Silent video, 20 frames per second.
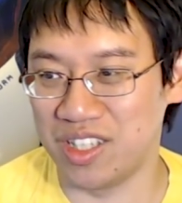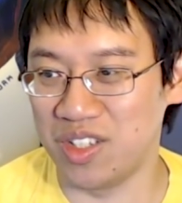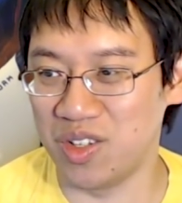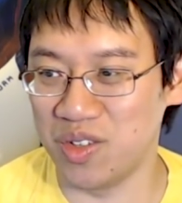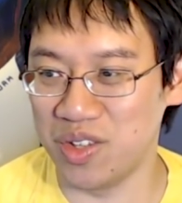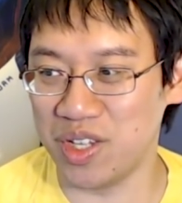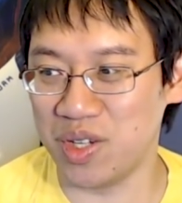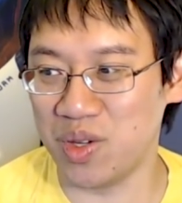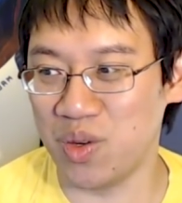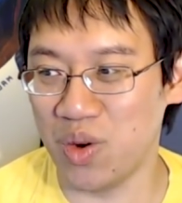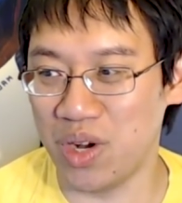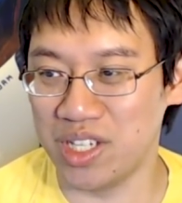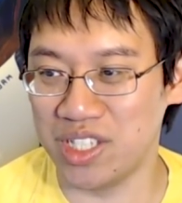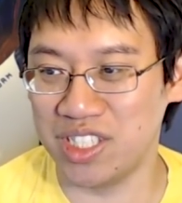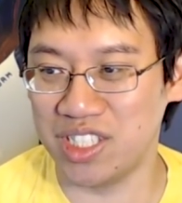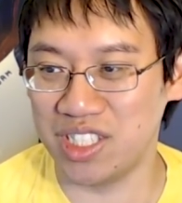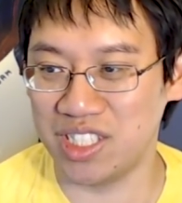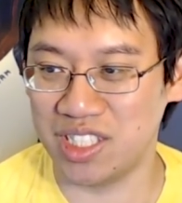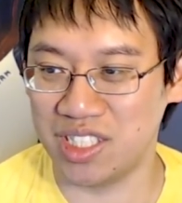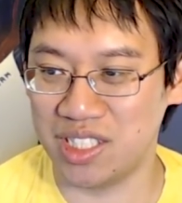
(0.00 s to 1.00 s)
The only
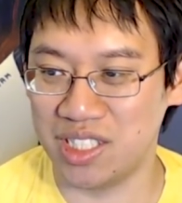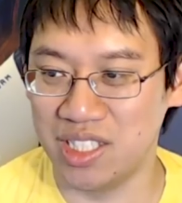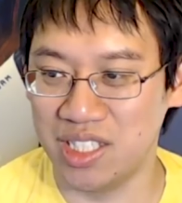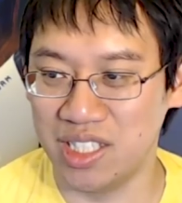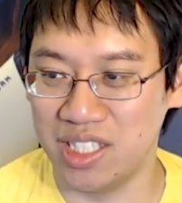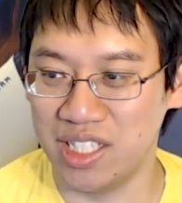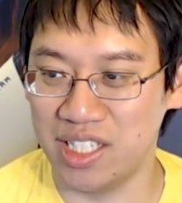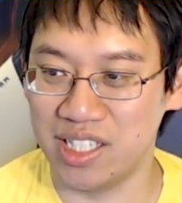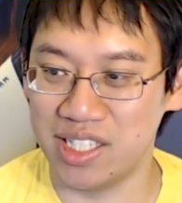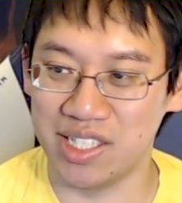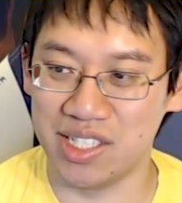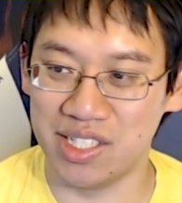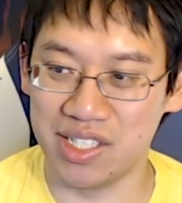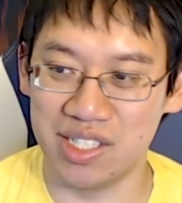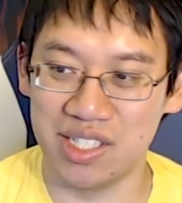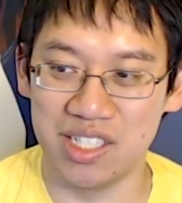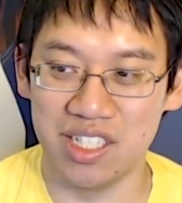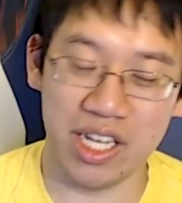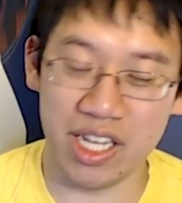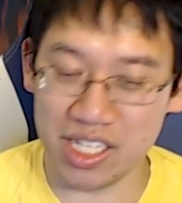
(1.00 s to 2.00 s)
question
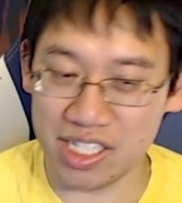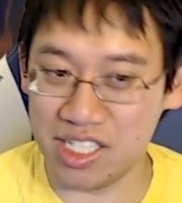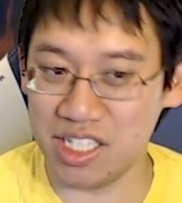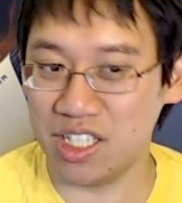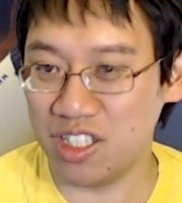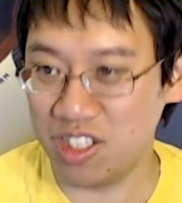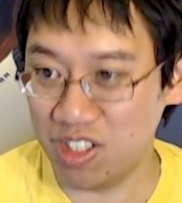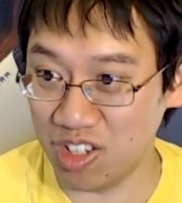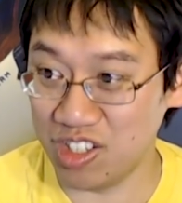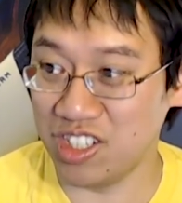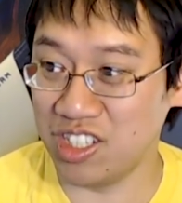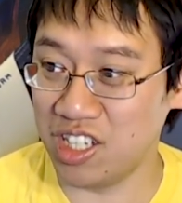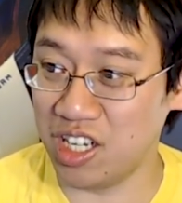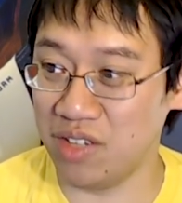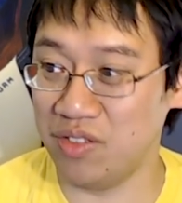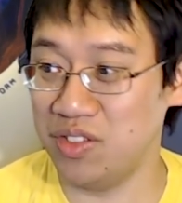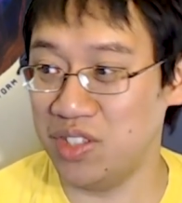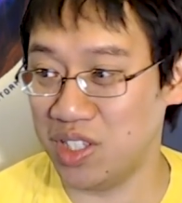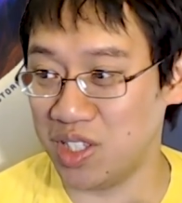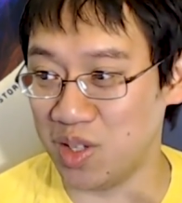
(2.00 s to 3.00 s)
is, is it good
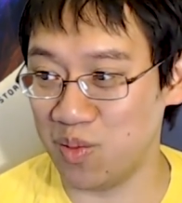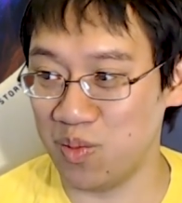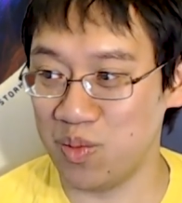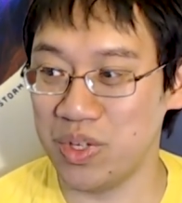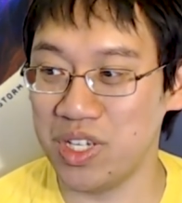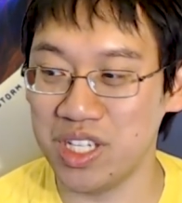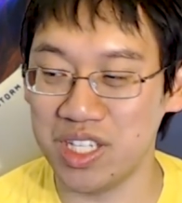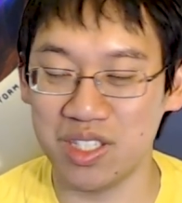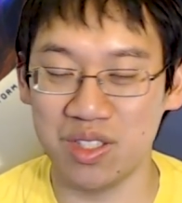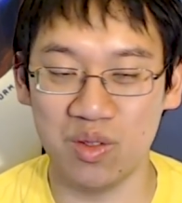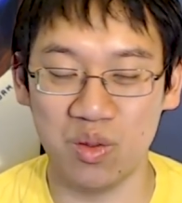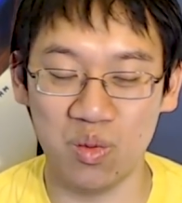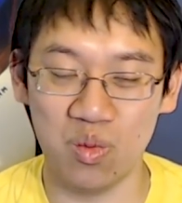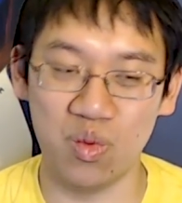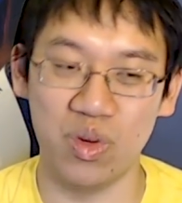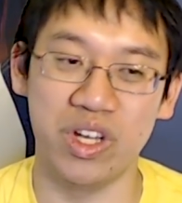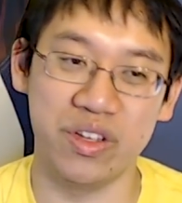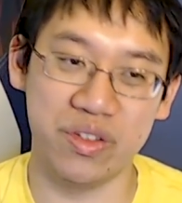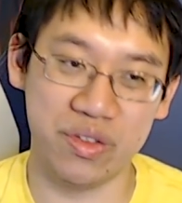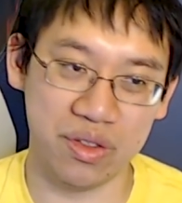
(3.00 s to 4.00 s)
enough to compete
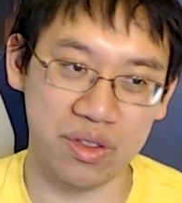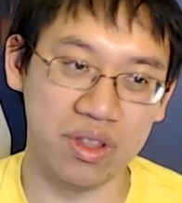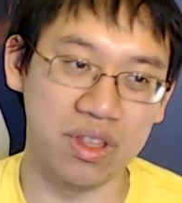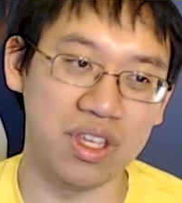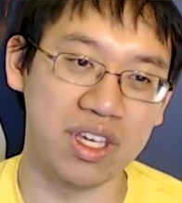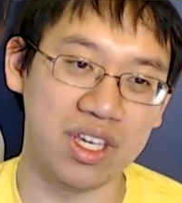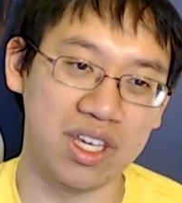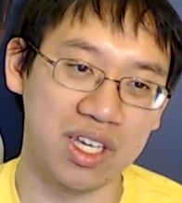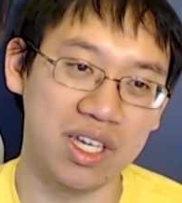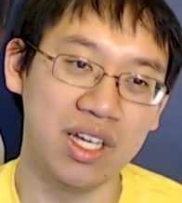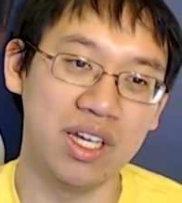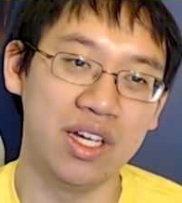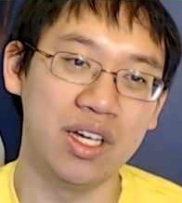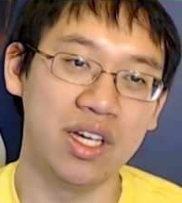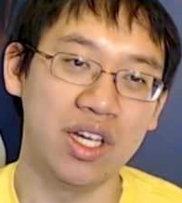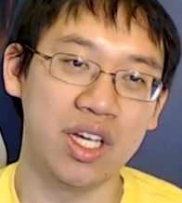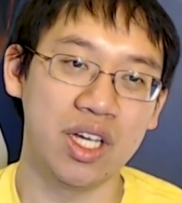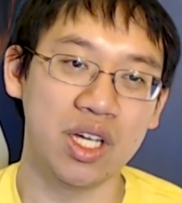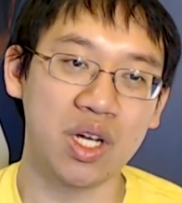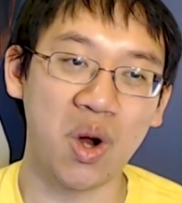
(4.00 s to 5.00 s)
with the
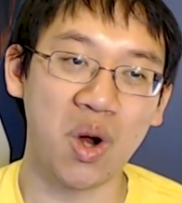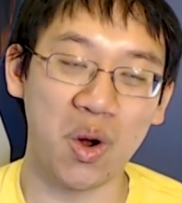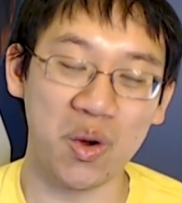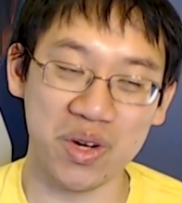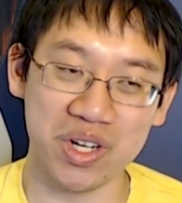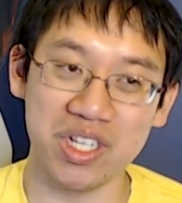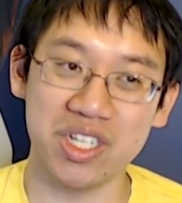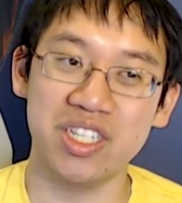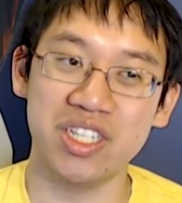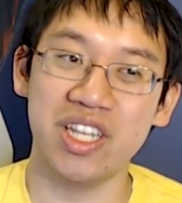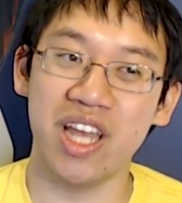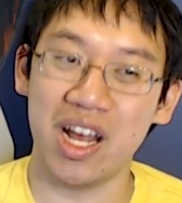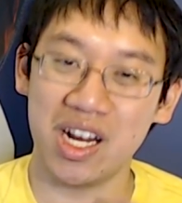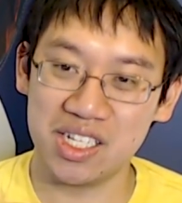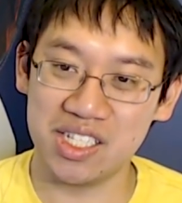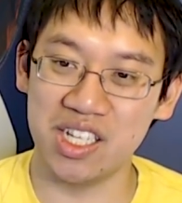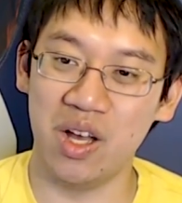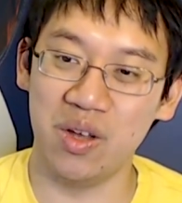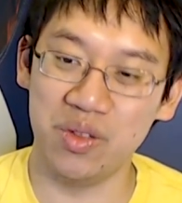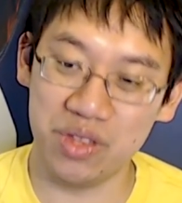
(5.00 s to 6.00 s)
current
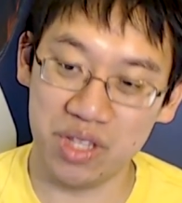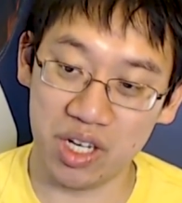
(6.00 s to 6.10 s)
decks out